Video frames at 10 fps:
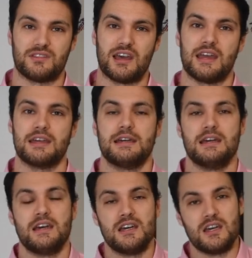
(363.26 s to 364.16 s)
a day.
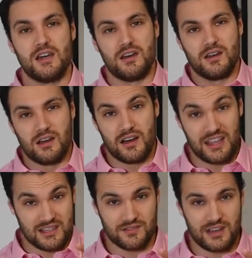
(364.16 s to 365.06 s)

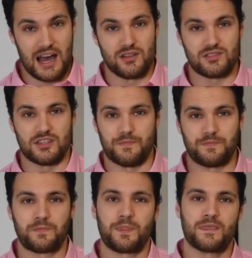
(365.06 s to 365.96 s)
That's of calcium.
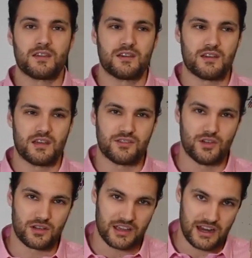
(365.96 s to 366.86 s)

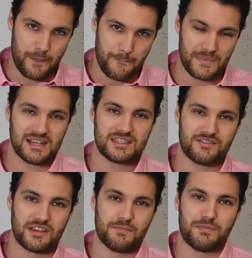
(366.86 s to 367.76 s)
You can get a
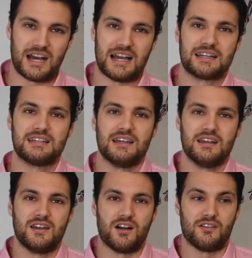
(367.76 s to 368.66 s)
massive impact
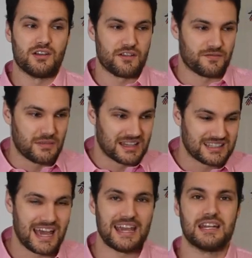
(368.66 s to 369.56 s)
of, of
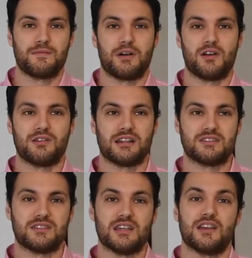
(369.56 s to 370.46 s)
maintaining bone
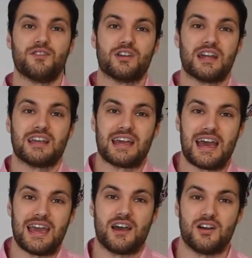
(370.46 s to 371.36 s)
density if you're getting
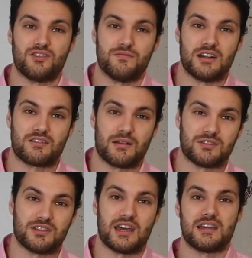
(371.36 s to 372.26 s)
800
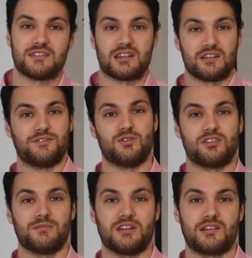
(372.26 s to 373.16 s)
milligrams a day instead of
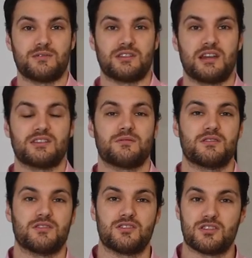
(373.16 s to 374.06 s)
400 milligrams a day,
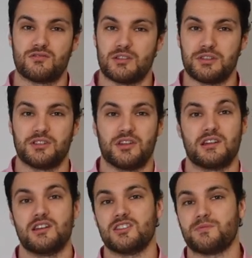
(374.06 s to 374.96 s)
something that you should really be
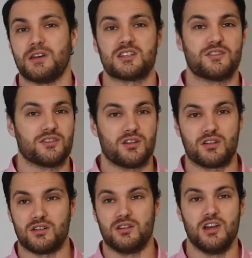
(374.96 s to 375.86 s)
doing, especially if you're
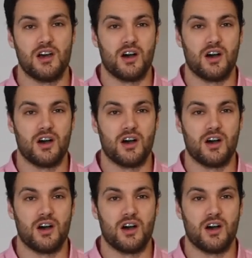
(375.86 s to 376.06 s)
not on,